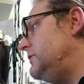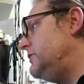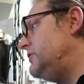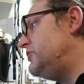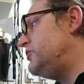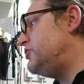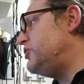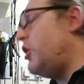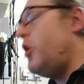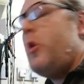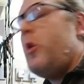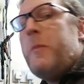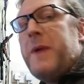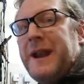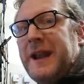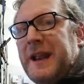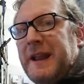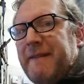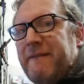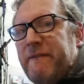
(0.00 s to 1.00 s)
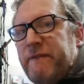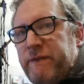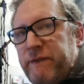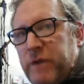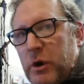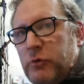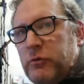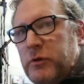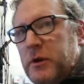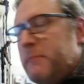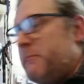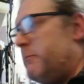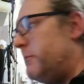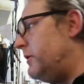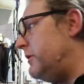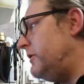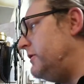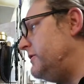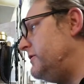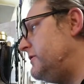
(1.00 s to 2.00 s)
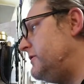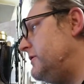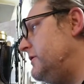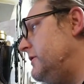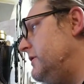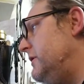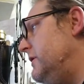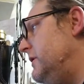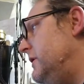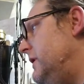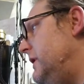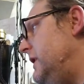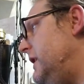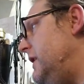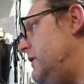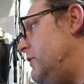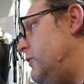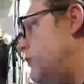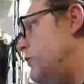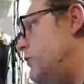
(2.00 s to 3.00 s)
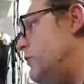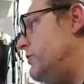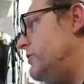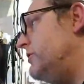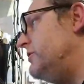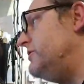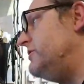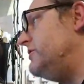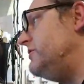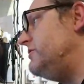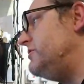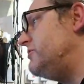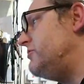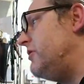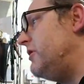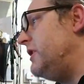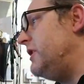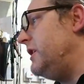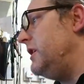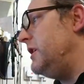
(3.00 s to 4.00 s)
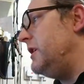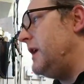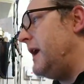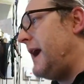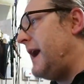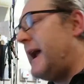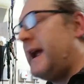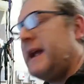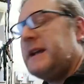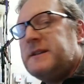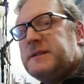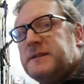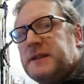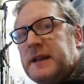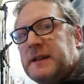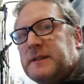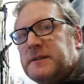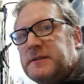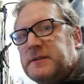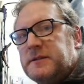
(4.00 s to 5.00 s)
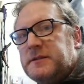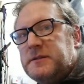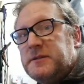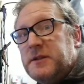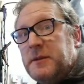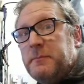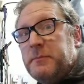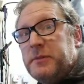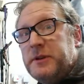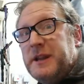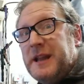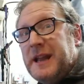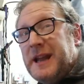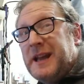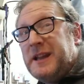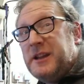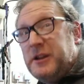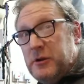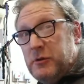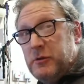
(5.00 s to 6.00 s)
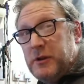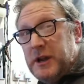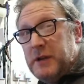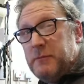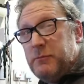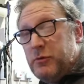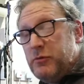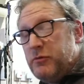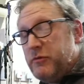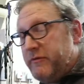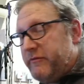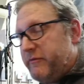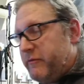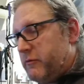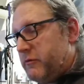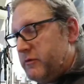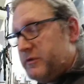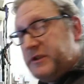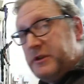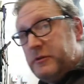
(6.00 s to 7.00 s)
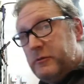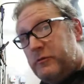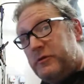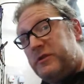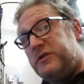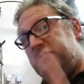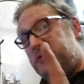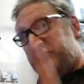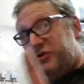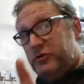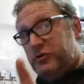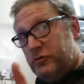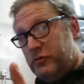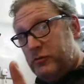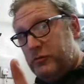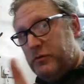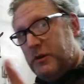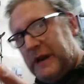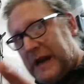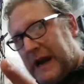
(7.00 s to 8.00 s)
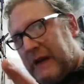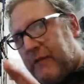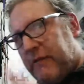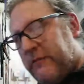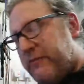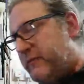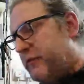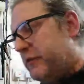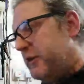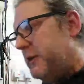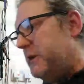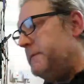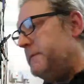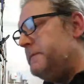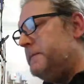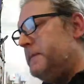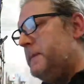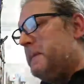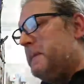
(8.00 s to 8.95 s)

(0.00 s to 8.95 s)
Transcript: so many phone numbers in order to try and access somebody at UK Border Force in order to clarify